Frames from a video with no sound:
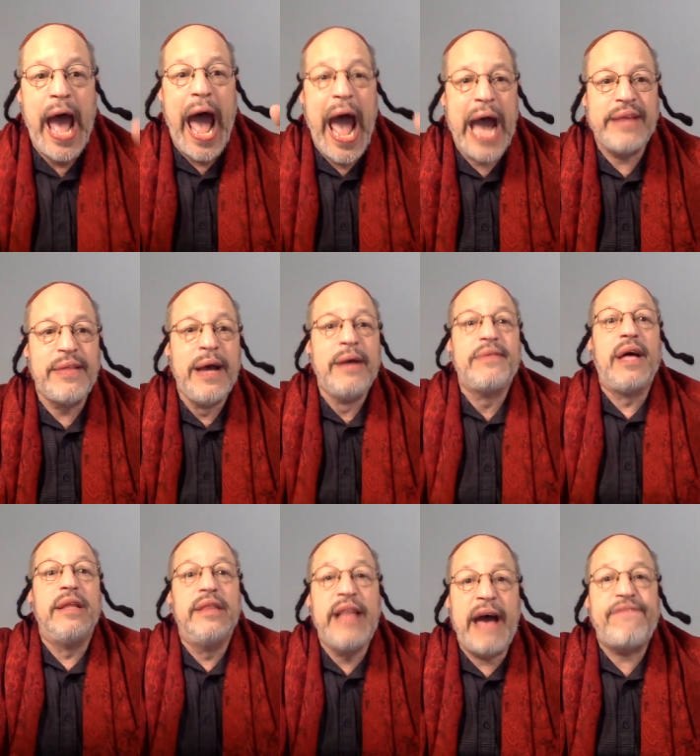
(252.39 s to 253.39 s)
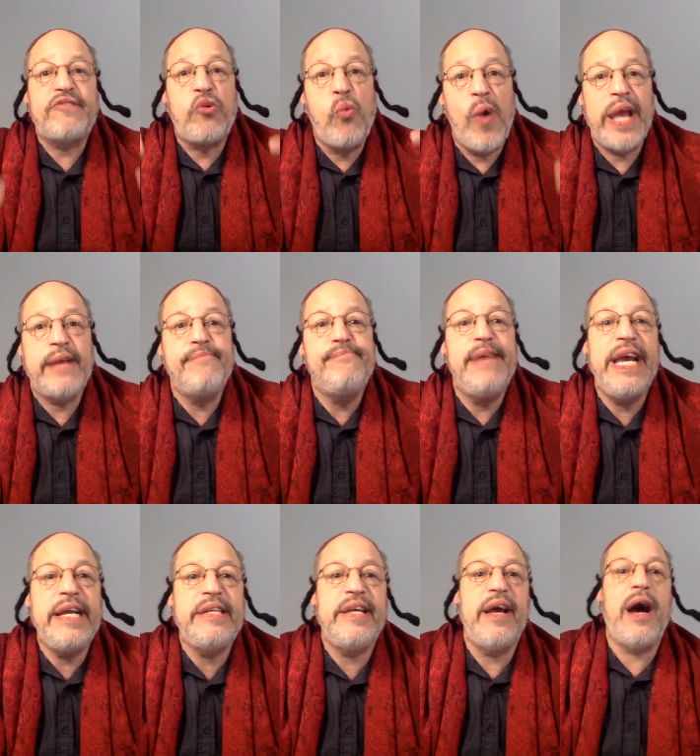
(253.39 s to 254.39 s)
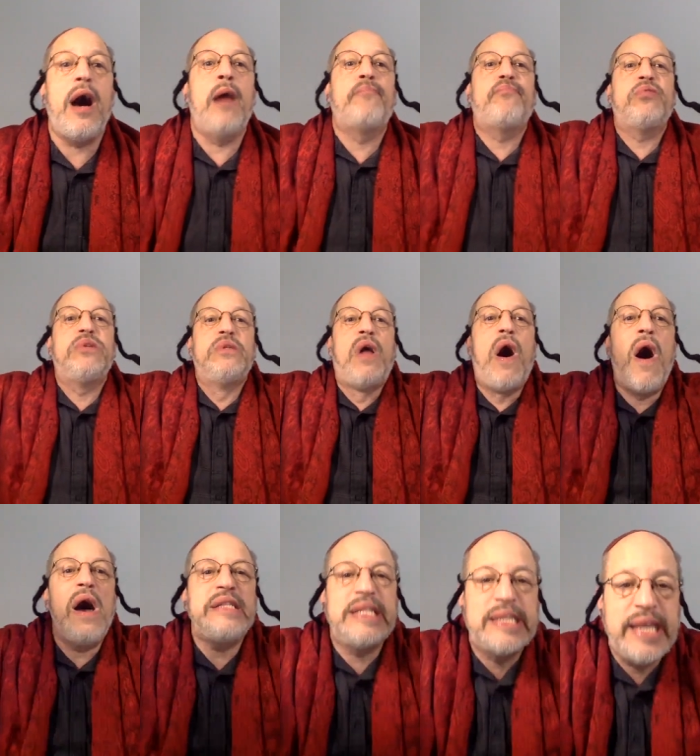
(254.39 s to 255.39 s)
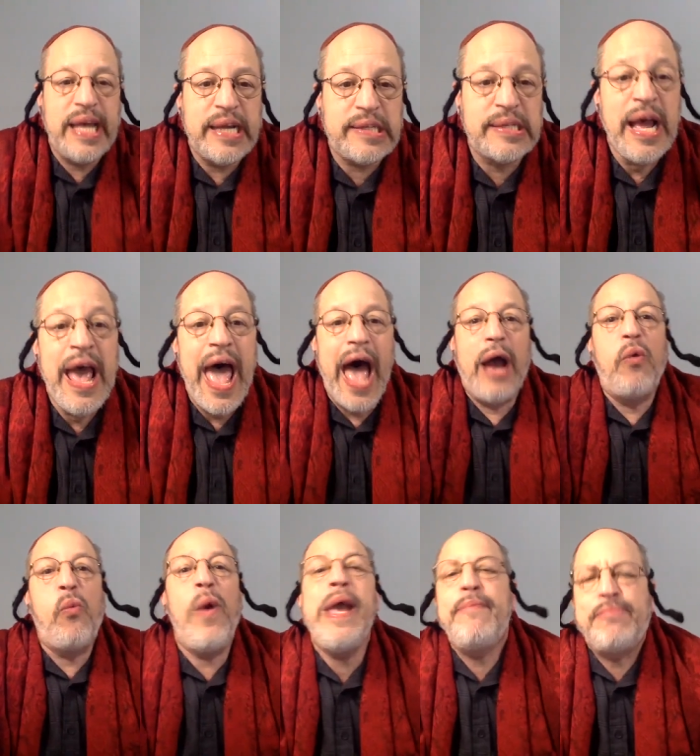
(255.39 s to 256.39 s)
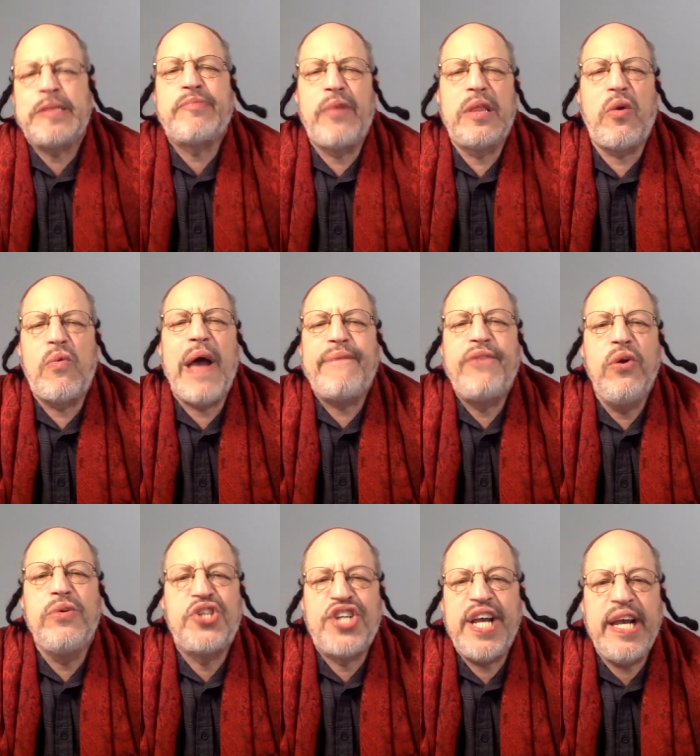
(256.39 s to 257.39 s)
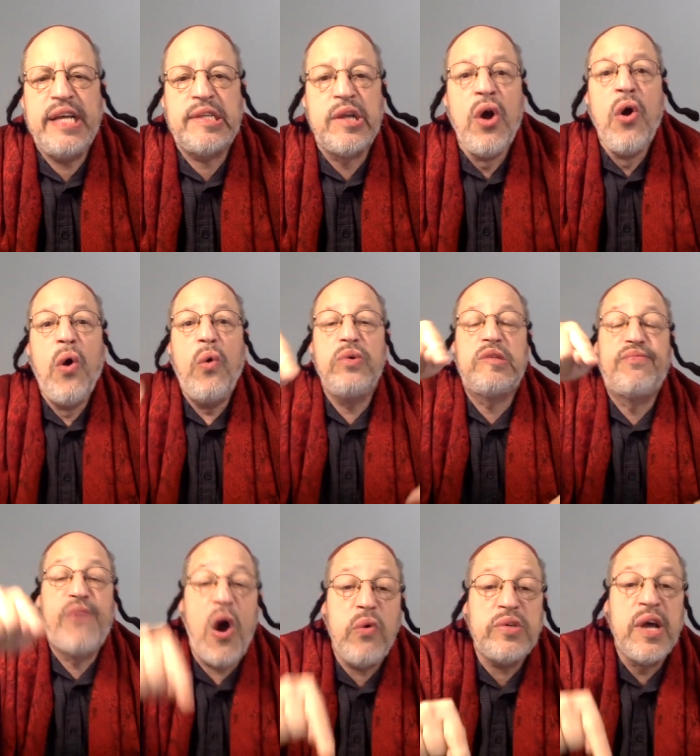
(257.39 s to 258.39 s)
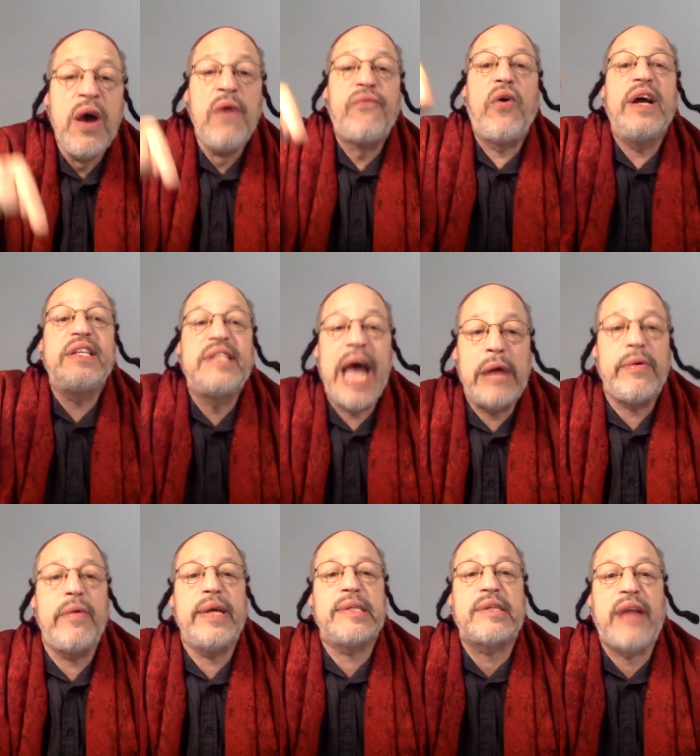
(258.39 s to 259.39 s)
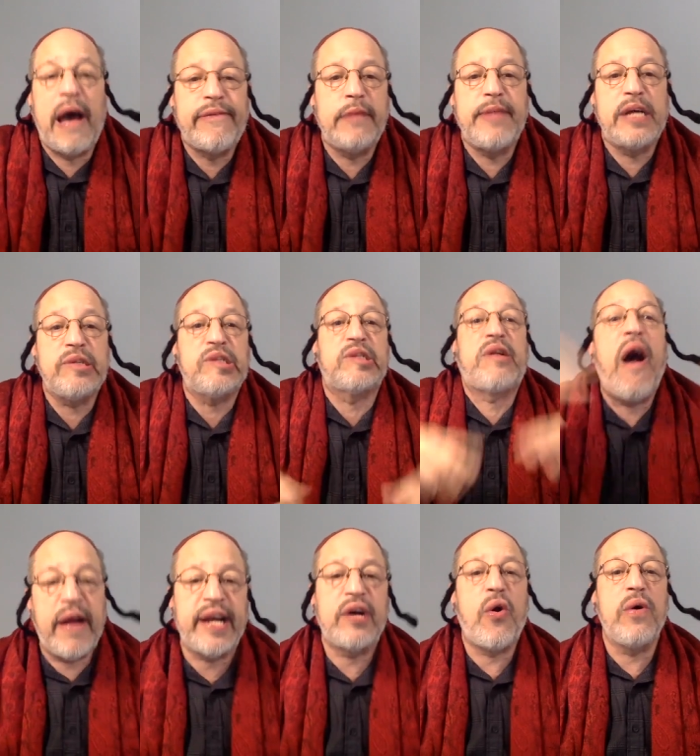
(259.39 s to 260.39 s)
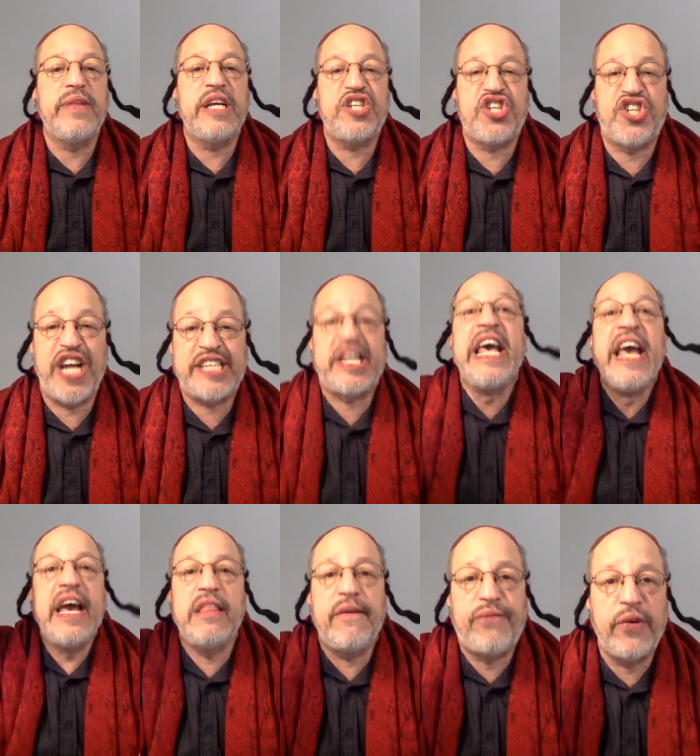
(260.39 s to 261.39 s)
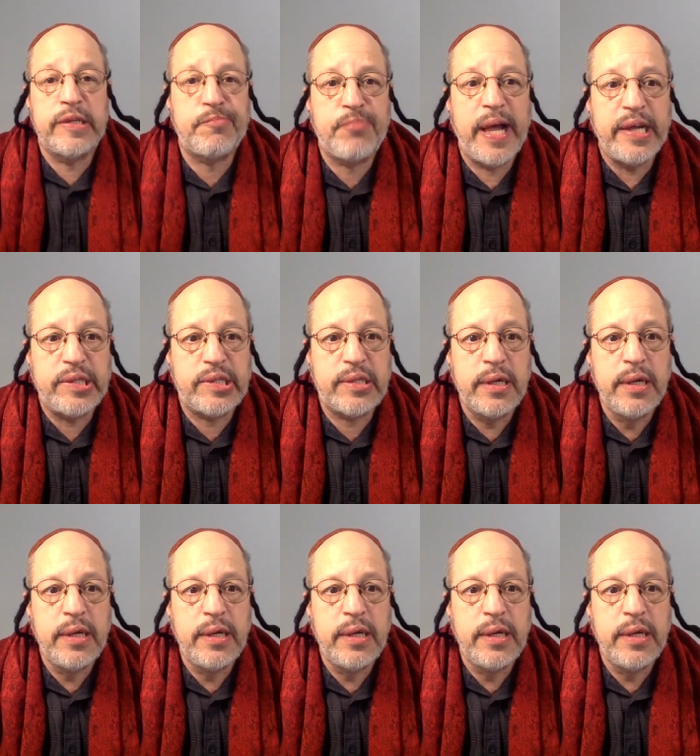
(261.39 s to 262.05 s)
And the left-wing media applauds this and weeps for the refugees whose vote for a terrorist government started all this shit in the first place.